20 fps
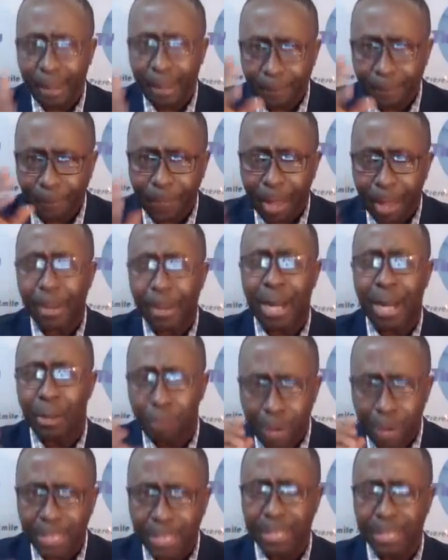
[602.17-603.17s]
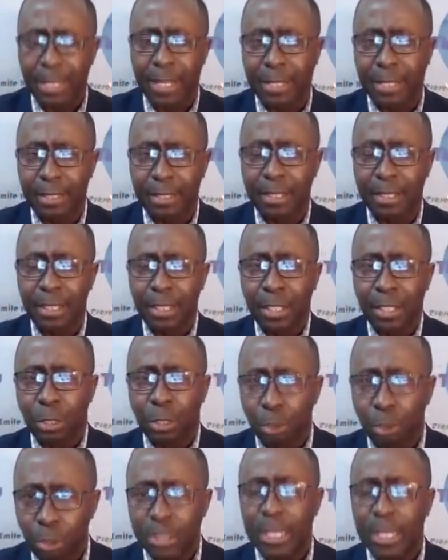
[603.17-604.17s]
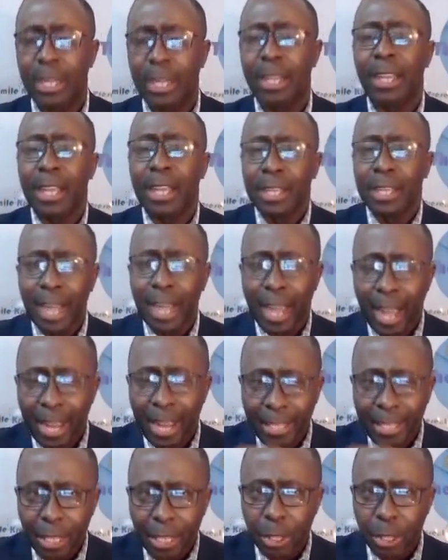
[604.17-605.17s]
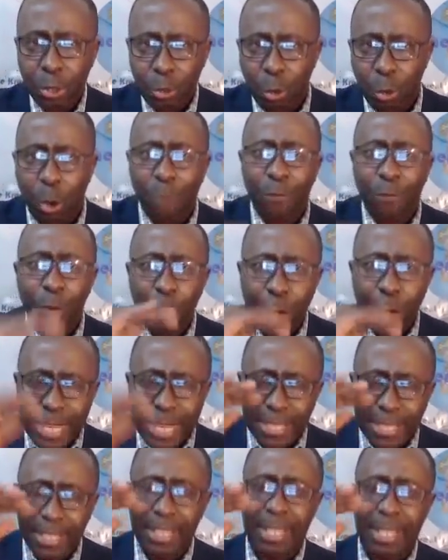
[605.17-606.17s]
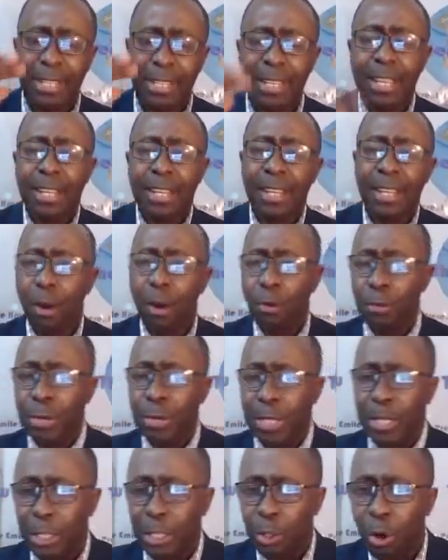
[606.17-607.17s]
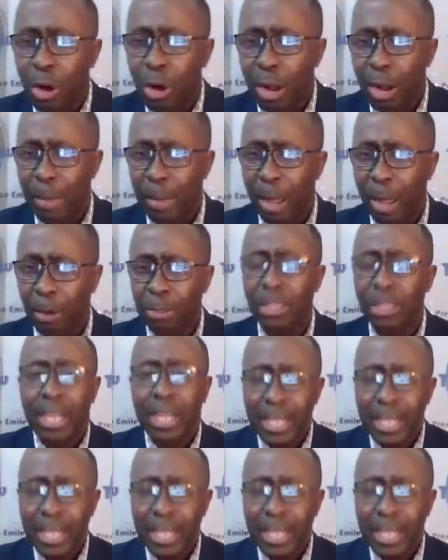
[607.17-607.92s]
and verbal reasoning, no say now an issue of reasoning now we need to talk about.